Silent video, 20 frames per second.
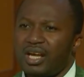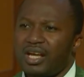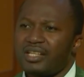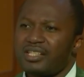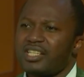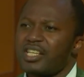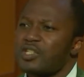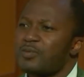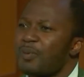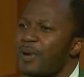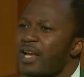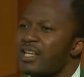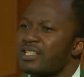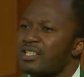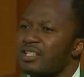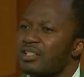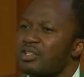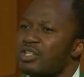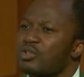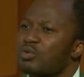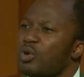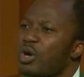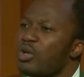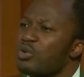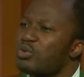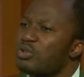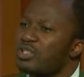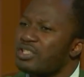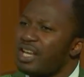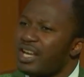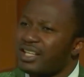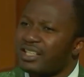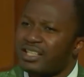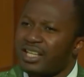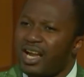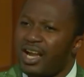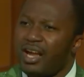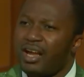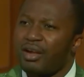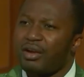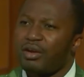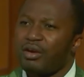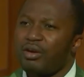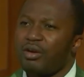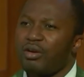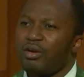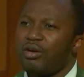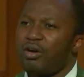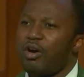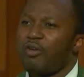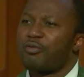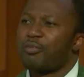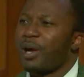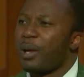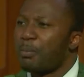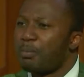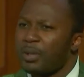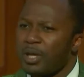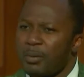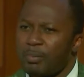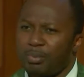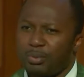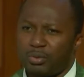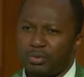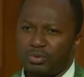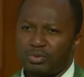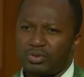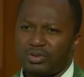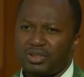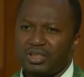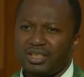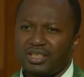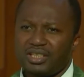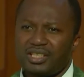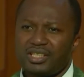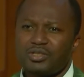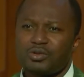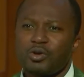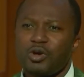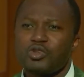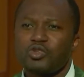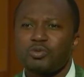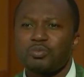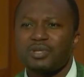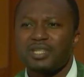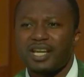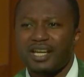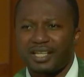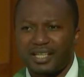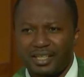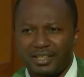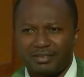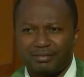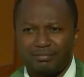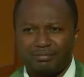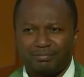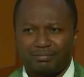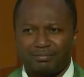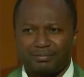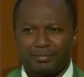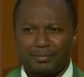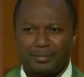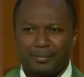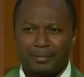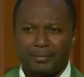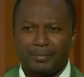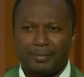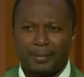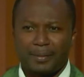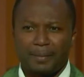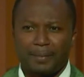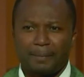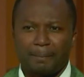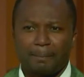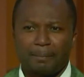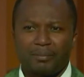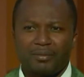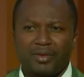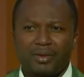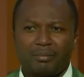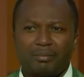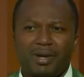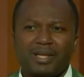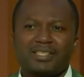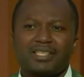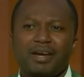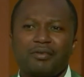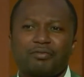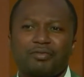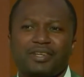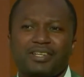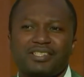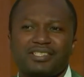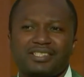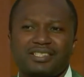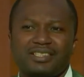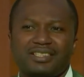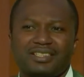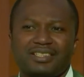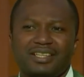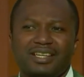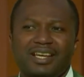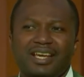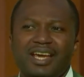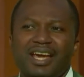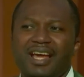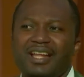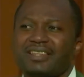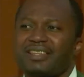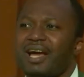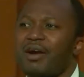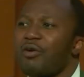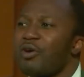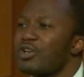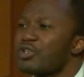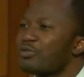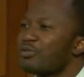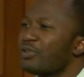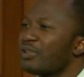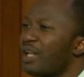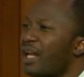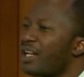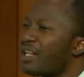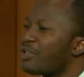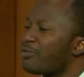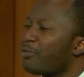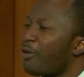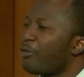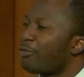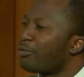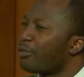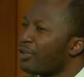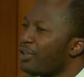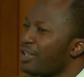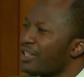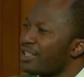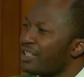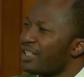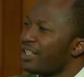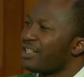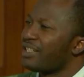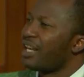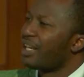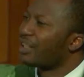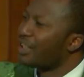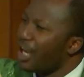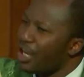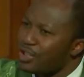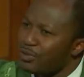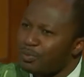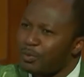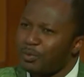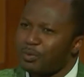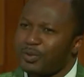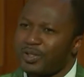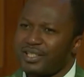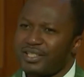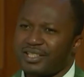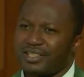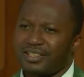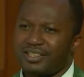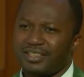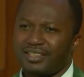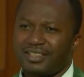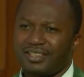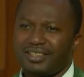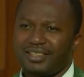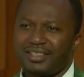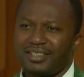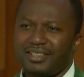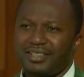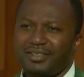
And this person is going to take care of my people. He's going to be a king my dear friends. And that was that is fulfilled in the gospel reading.